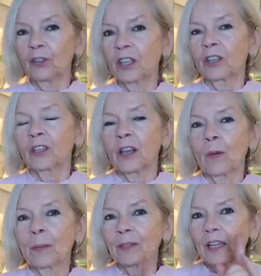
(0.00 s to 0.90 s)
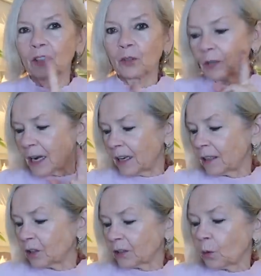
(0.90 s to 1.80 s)
you to go to their website, not
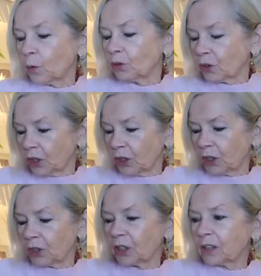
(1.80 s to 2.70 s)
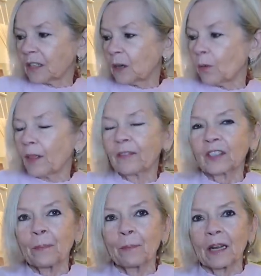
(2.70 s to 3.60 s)
yet, because I want to see what they've
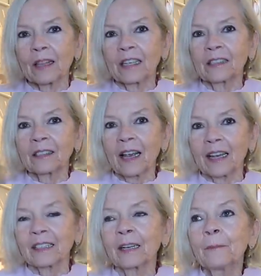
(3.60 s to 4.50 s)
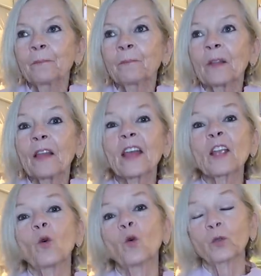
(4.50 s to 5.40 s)
sent me. They said
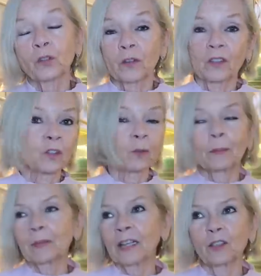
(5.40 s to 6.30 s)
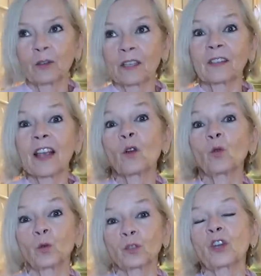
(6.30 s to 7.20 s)
they also, this is why I'm telling you this, they
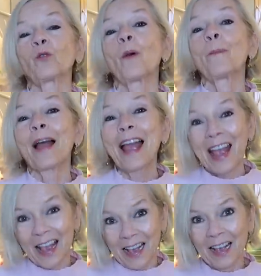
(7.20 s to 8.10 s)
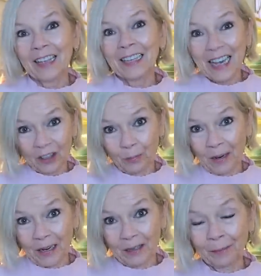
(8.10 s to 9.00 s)
also repair
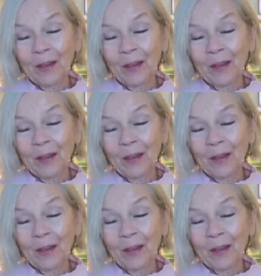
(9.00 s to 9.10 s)
cashmere.